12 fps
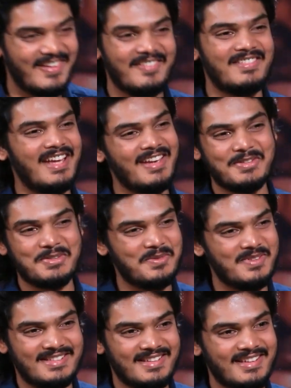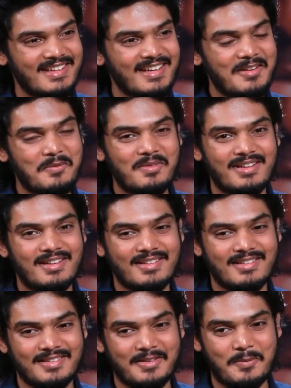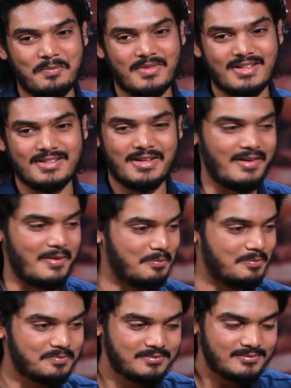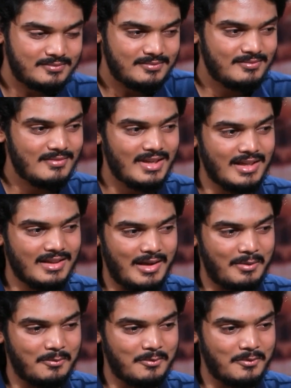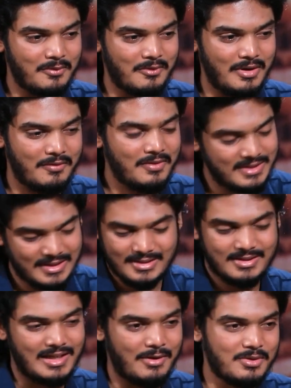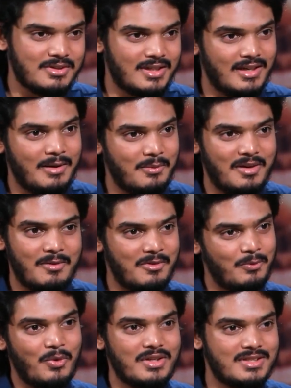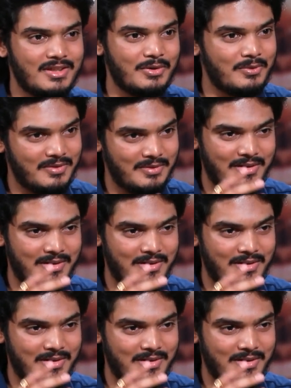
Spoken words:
Thank you so much, sir. But, sir, ever since I was a kid, I mean, I've been watching you.